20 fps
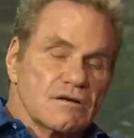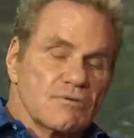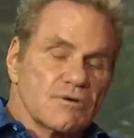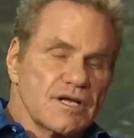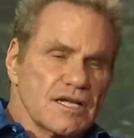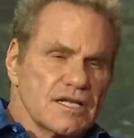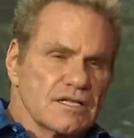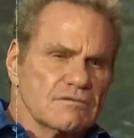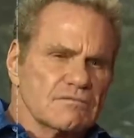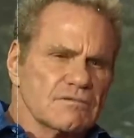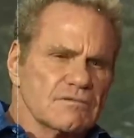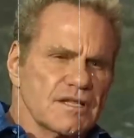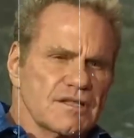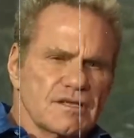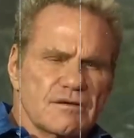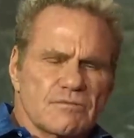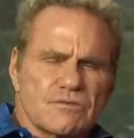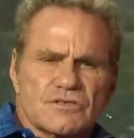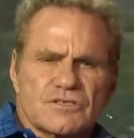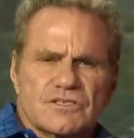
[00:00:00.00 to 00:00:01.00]
know, we had, I
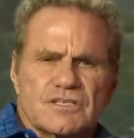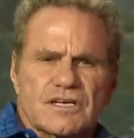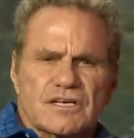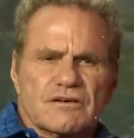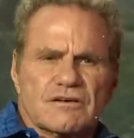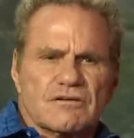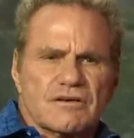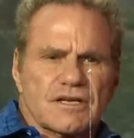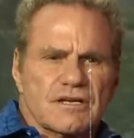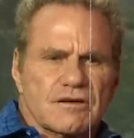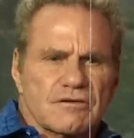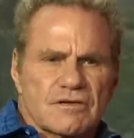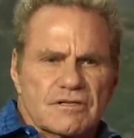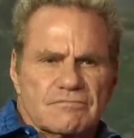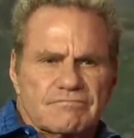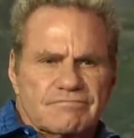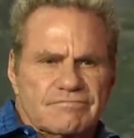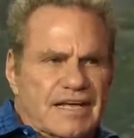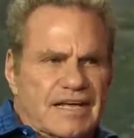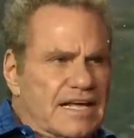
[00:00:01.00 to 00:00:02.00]
think it was dinner here at
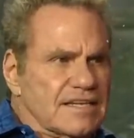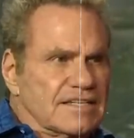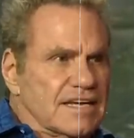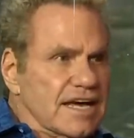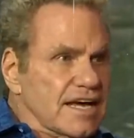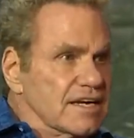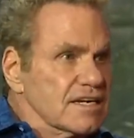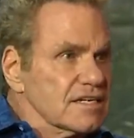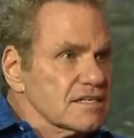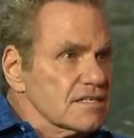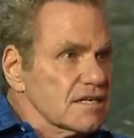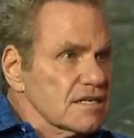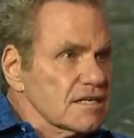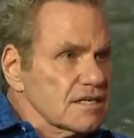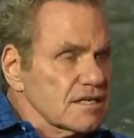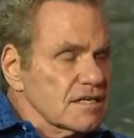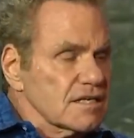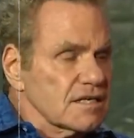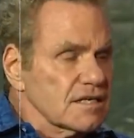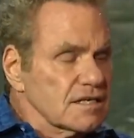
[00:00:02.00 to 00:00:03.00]
Antana's.
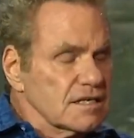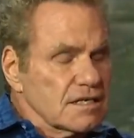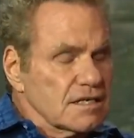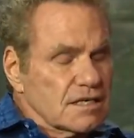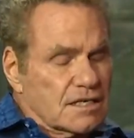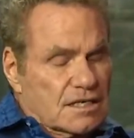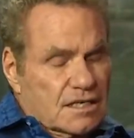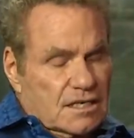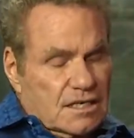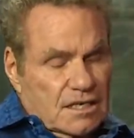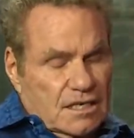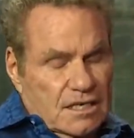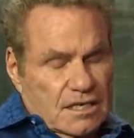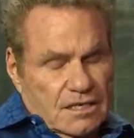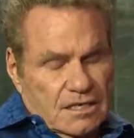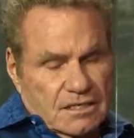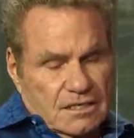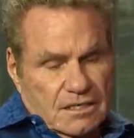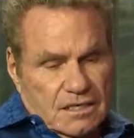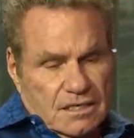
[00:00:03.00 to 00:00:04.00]
Mm-hmm.
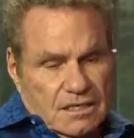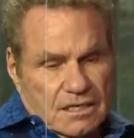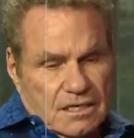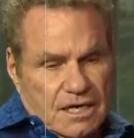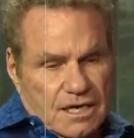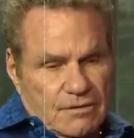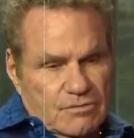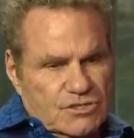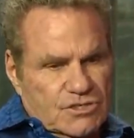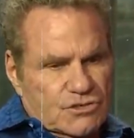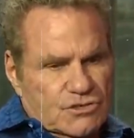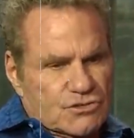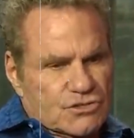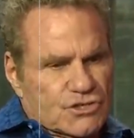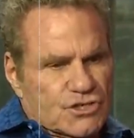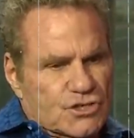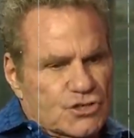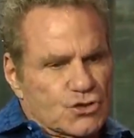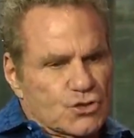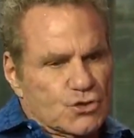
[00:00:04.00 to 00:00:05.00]
And uh, I was
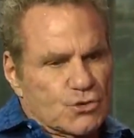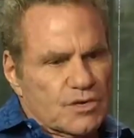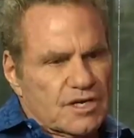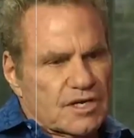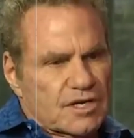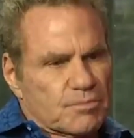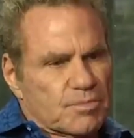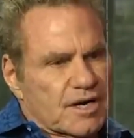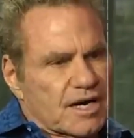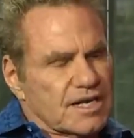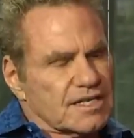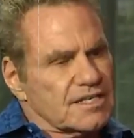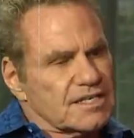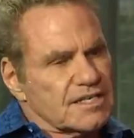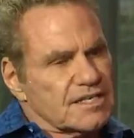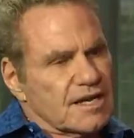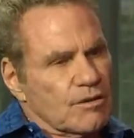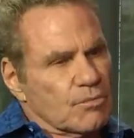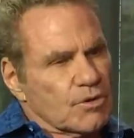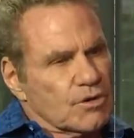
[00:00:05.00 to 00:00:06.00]
interested in doing it, but I did
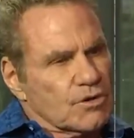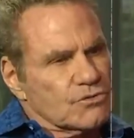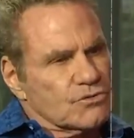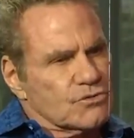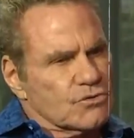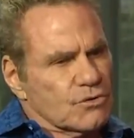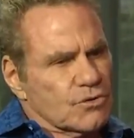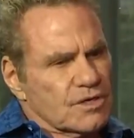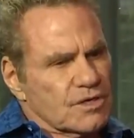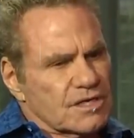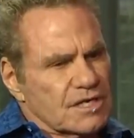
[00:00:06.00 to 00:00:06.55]
not want to do it